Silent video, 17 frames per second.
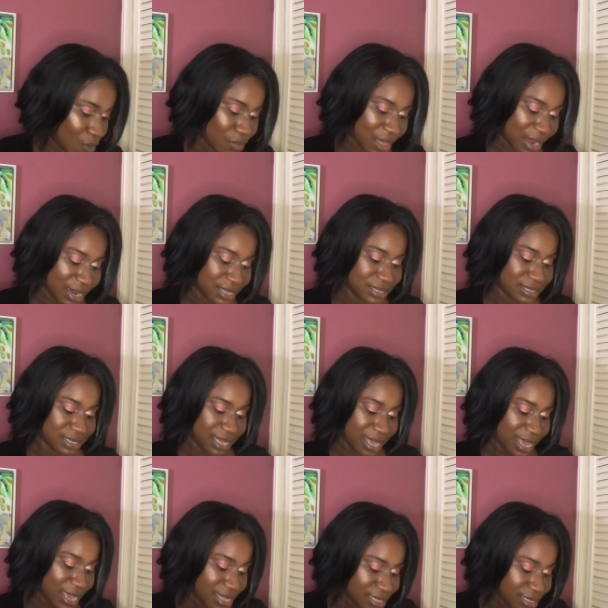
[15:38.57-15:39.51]
that is
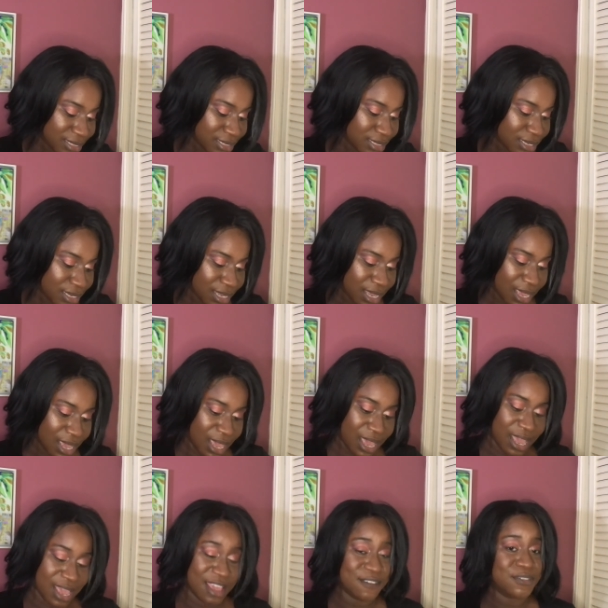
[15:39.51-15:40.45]
it.
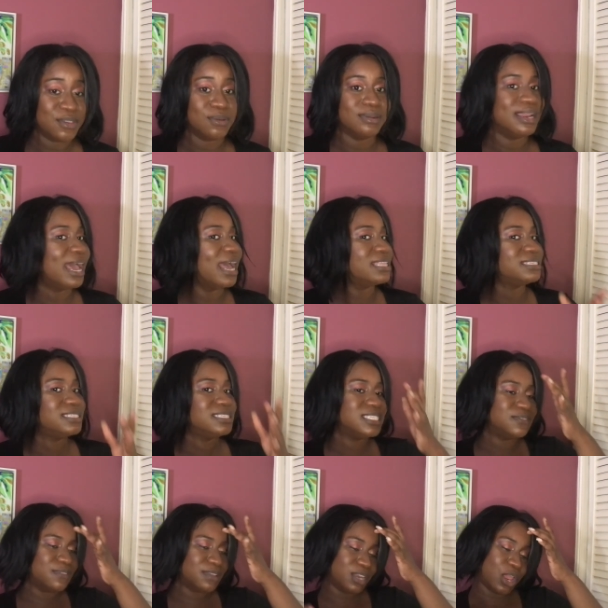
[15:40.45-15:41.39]
If you liked
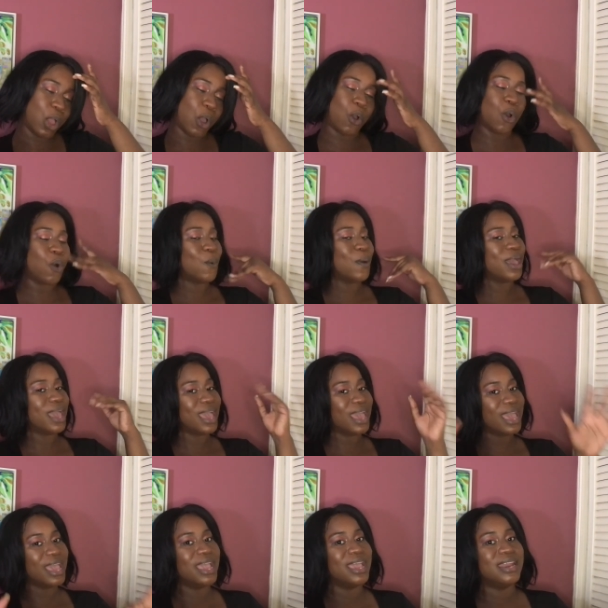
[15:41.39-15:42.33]
this video, go
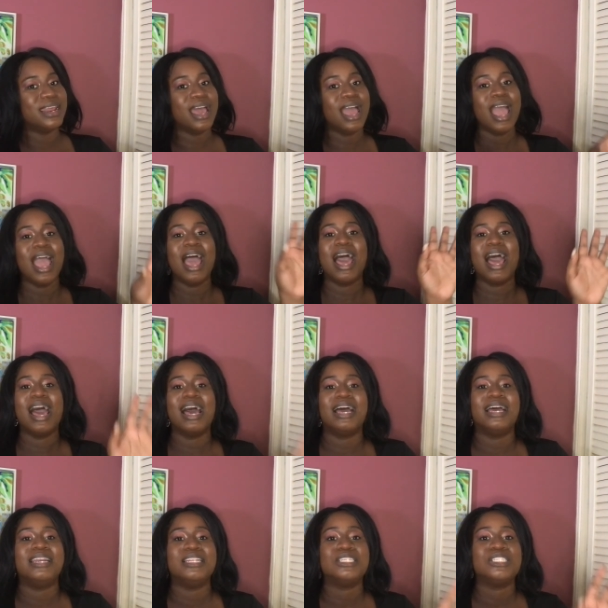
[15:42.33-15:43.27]
ahead
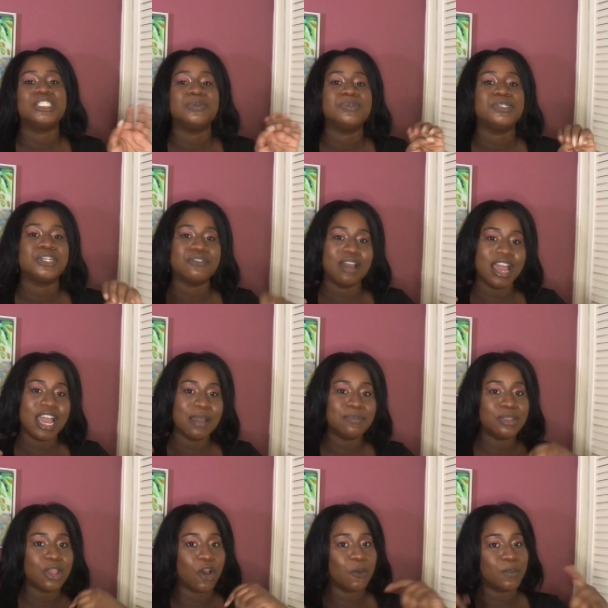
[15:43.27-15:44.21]
and
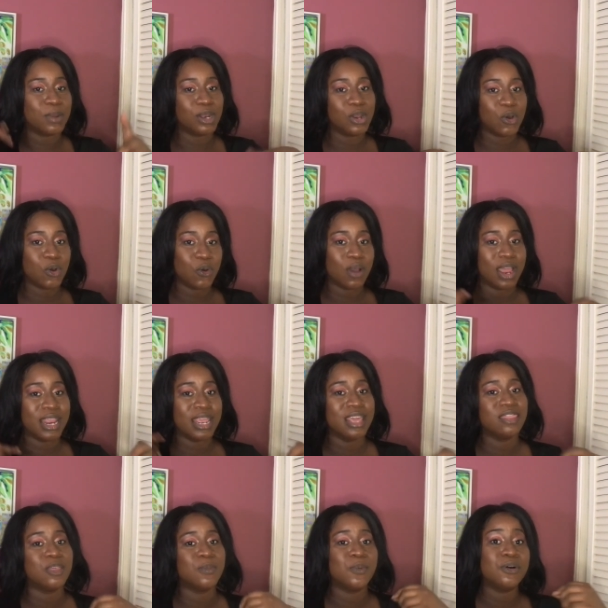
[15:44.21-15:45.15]
subscribe down below and
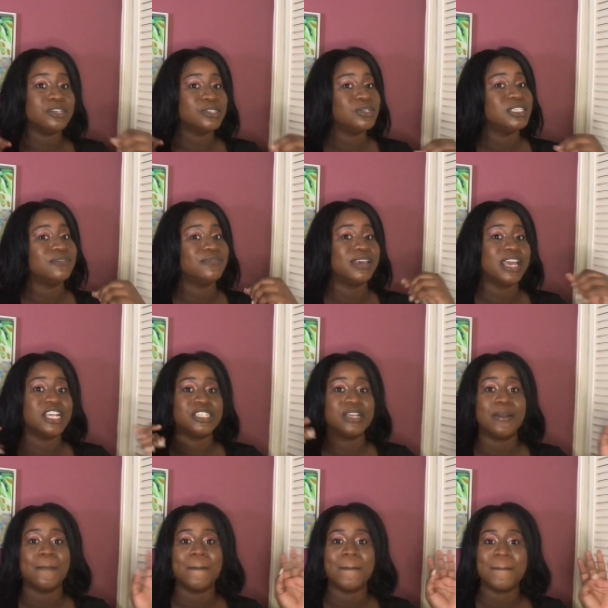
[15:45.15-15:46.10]
hit the post
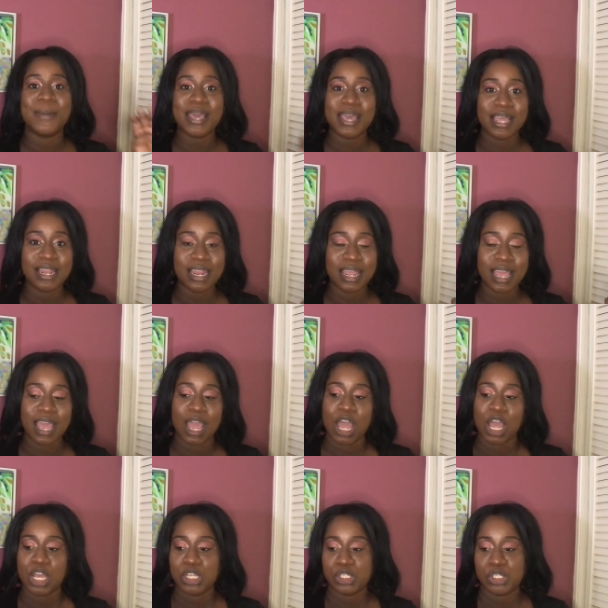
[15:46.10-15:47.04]
notification bell
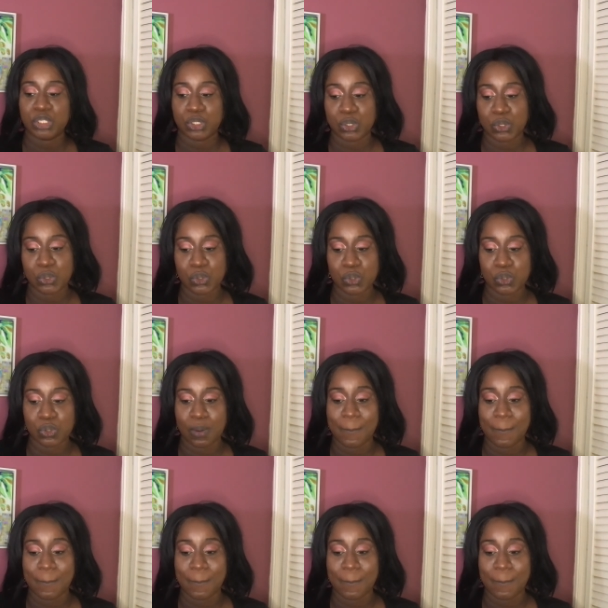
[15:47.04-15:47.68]
to